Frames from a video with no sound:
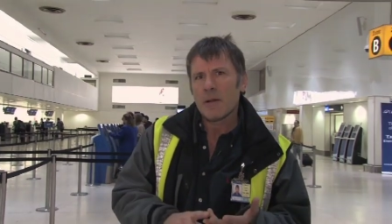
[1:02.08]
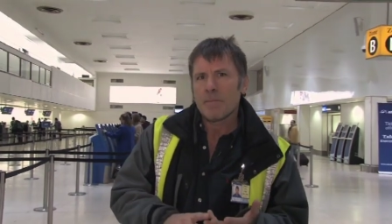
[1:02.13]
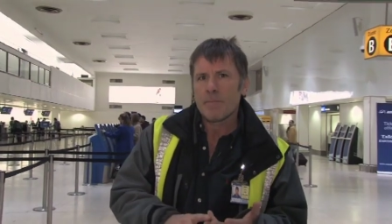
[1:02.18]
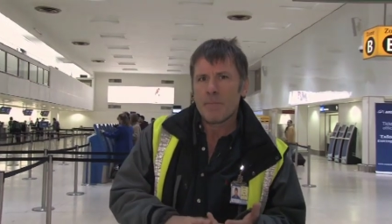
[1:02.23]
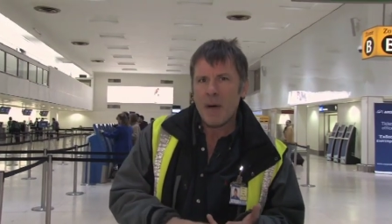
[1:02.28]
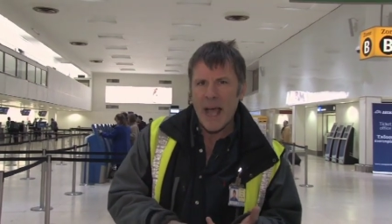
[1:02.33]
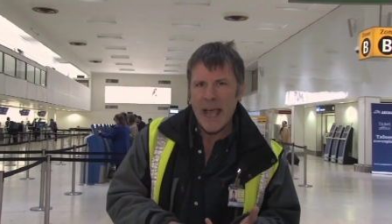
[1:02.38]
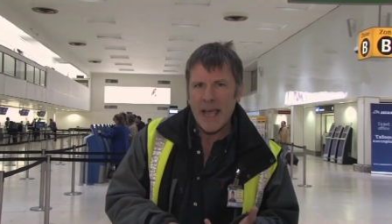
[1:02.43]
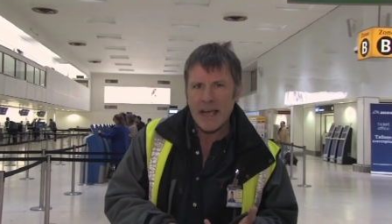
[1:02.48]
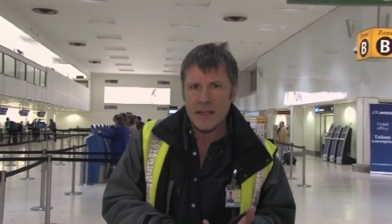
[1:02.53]

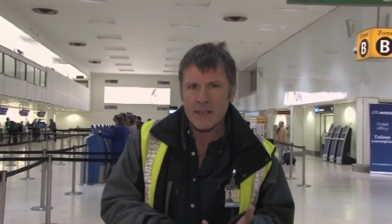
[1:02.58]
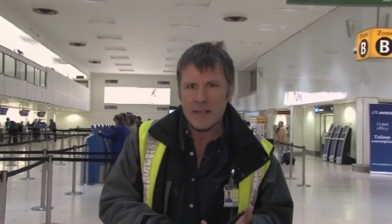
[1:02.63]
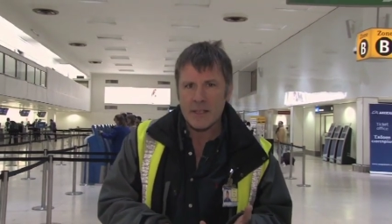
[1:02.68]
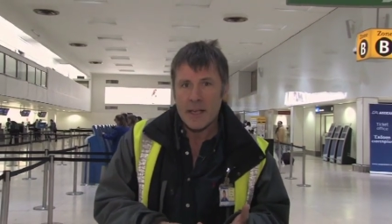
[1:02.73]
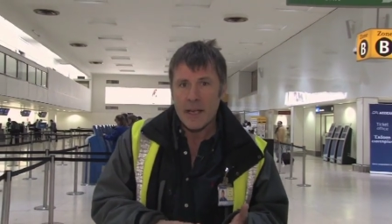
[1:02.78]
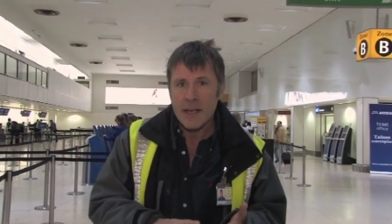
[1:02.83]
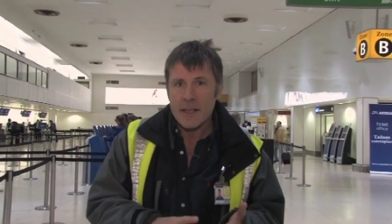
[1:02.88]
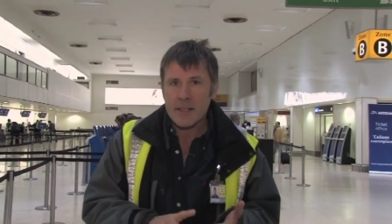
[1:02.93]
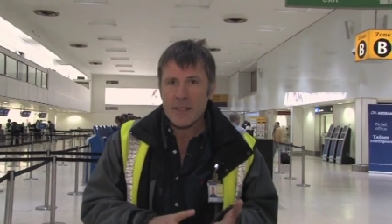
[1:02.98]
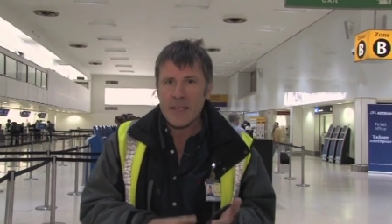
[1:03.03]
bags,
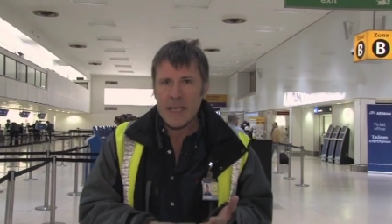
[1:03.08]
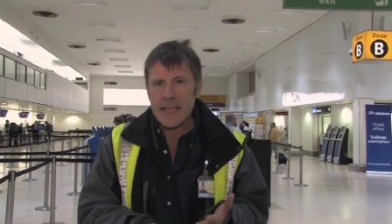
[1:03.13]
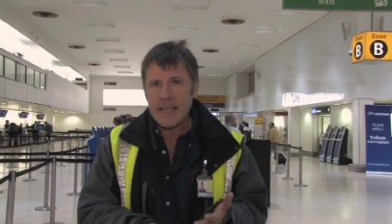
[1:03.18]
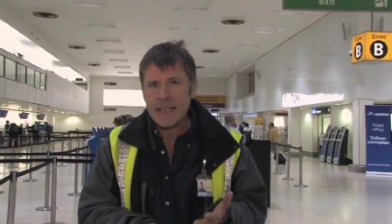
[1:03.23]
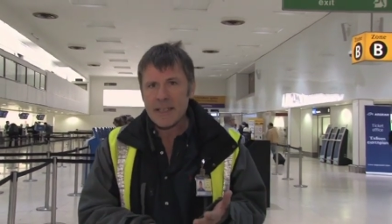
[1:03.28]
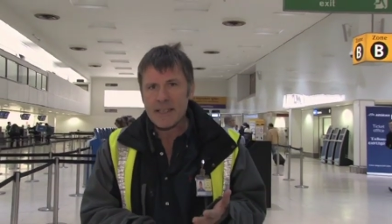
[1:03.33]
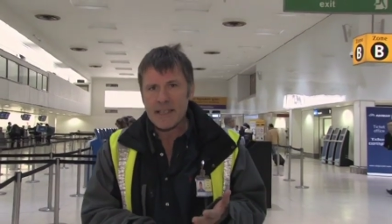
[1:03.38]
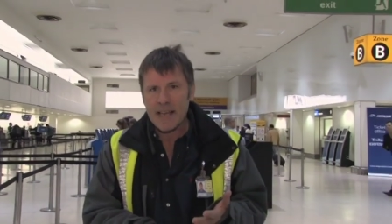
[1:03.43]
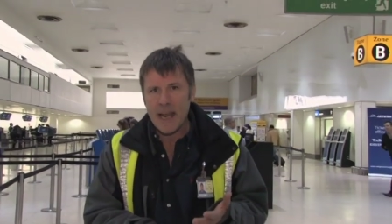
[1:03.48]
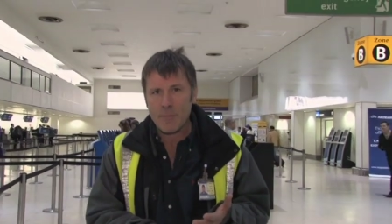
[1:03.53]
tea
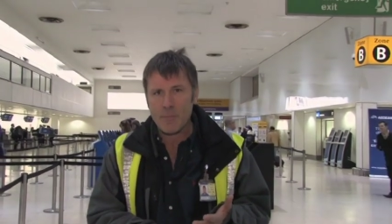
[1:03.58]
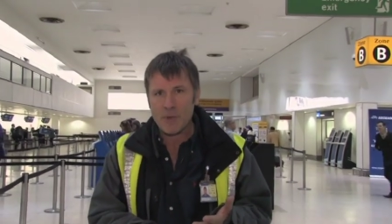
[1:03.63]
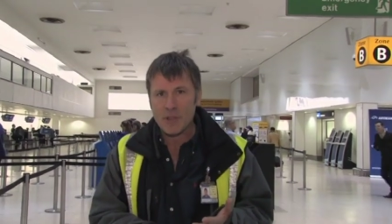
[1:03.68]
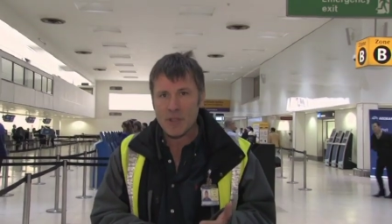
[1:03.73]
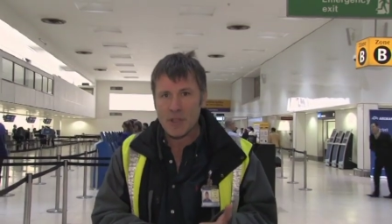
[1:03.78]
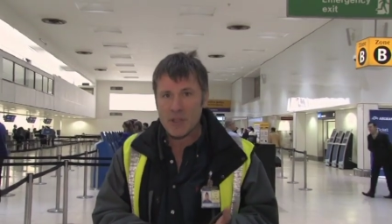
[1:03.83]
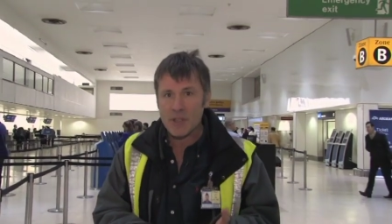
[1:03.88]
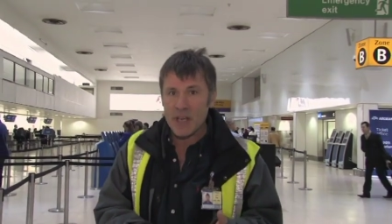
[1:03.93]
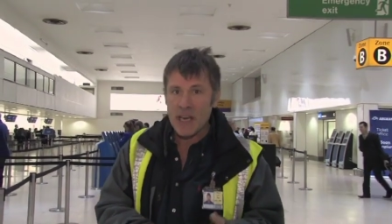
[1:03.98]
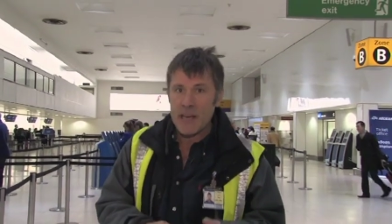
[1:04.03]
and
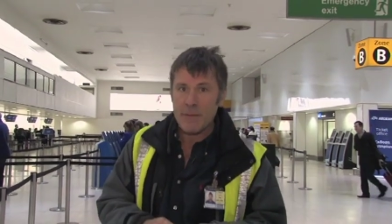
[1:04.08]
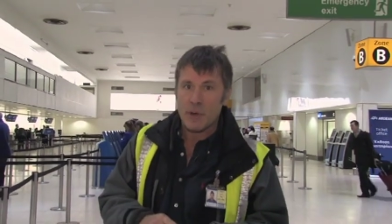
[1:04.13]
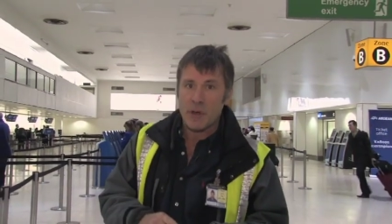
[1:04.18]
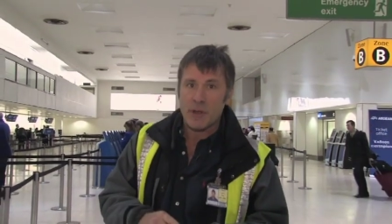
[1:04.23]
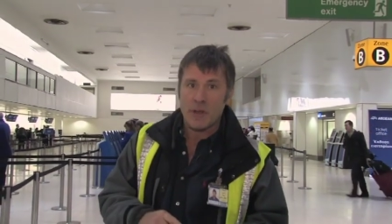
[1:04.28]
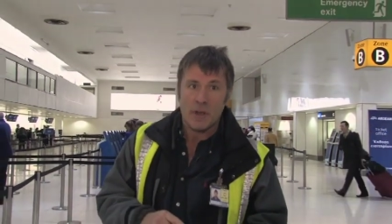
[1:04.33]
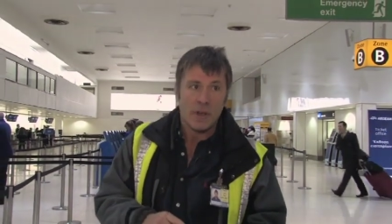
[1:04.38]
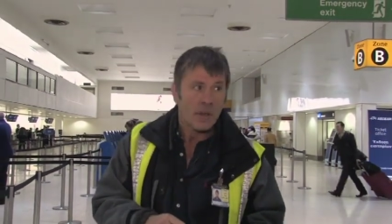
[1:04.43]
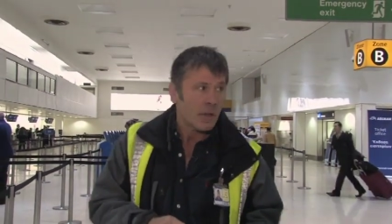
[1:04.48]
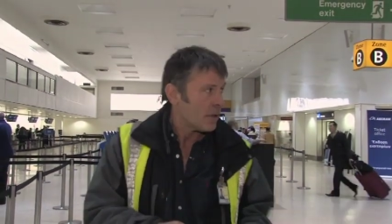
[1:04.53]
sandwiches,
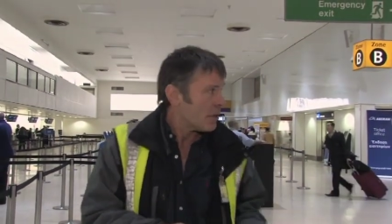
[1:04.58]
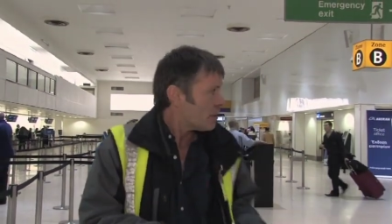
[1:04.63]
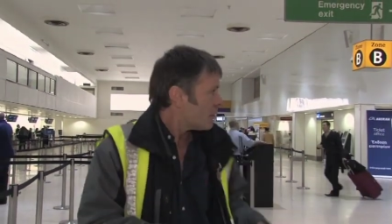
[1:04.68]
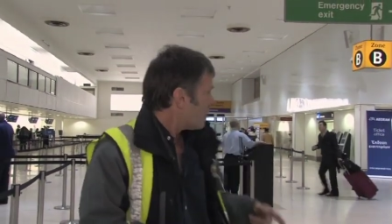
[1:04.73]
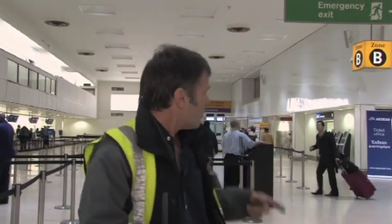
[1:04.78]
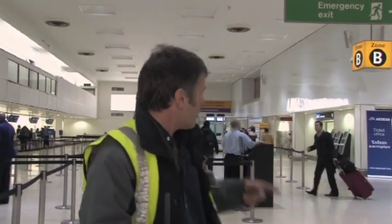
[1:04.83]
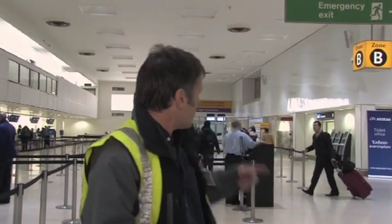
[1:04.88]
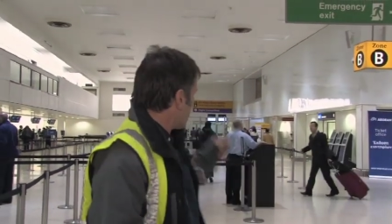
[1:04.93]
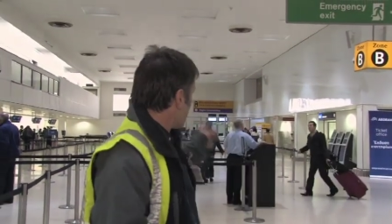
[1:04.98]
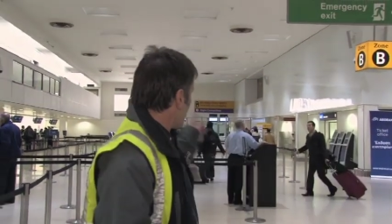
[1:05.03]
even
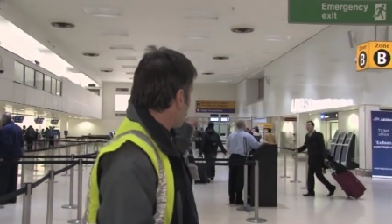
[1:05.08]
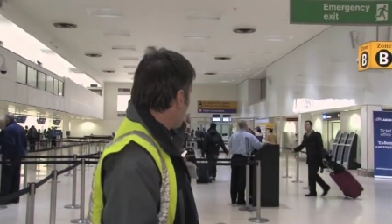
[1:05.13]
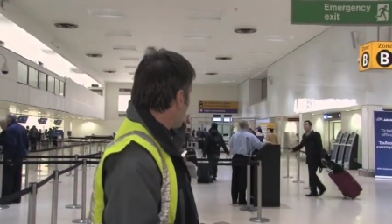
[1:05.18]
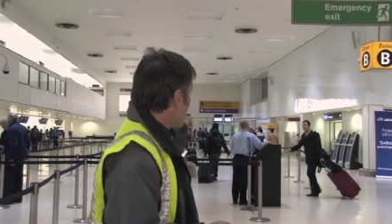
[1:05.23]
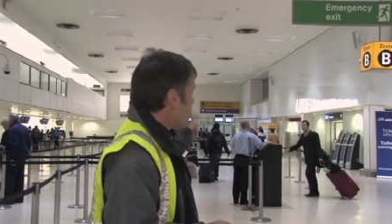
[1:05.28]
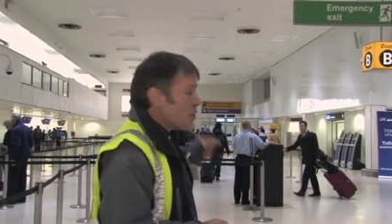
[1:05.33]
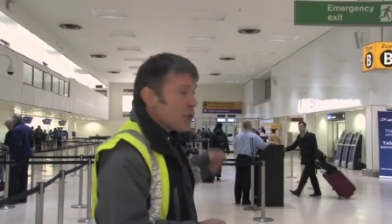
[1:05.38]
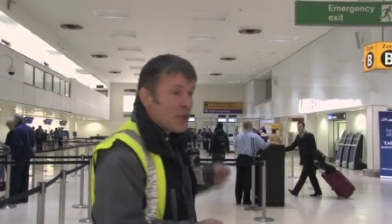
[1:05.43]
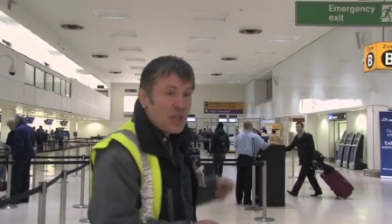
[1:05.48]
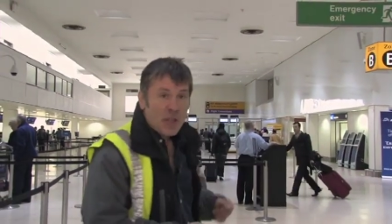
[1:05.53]

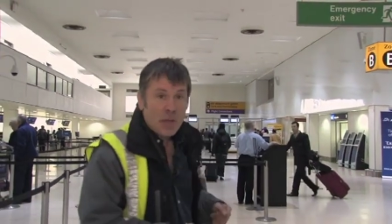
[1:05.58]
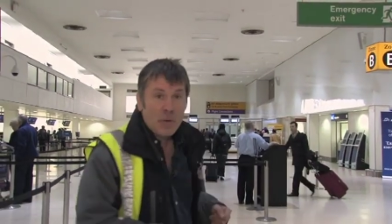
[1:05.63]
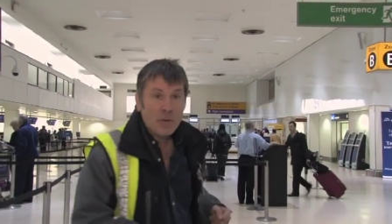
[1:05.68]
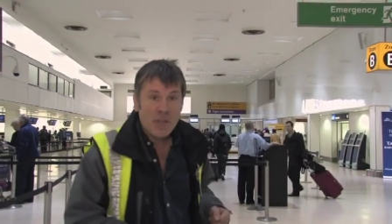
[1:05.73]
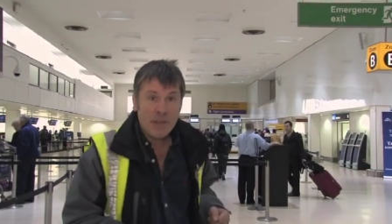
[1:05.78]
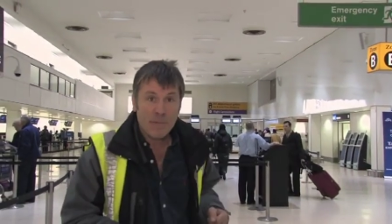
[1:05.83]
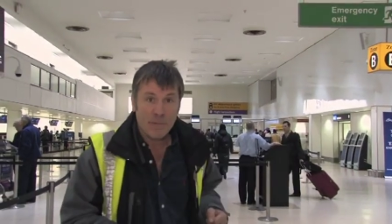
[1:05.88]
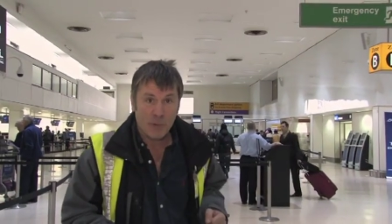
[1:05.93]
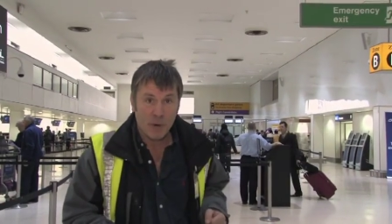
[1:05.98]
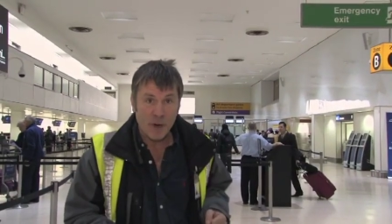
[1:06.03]
your
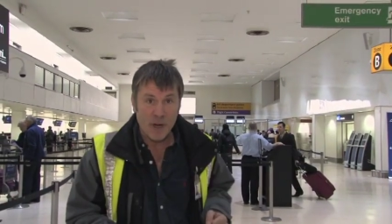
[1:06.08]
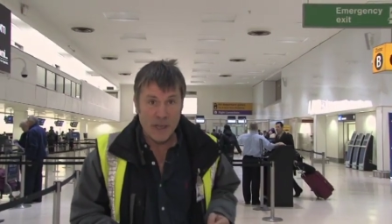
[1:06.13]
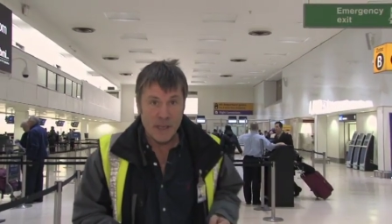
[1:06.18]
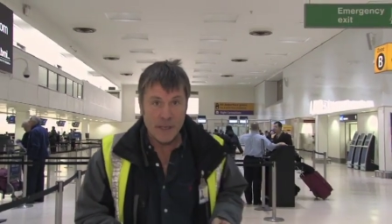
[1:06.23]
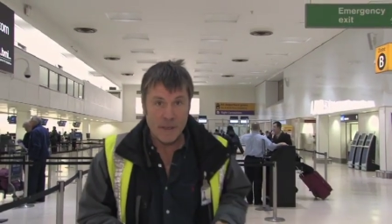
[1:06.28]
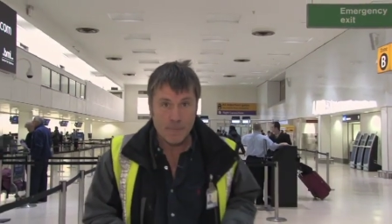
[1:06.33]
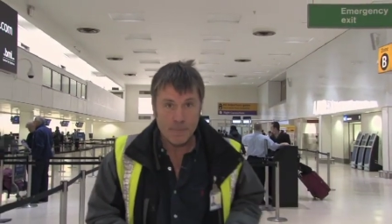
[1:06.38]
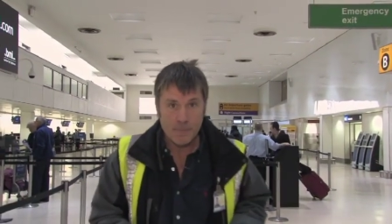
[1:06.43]
duty-free.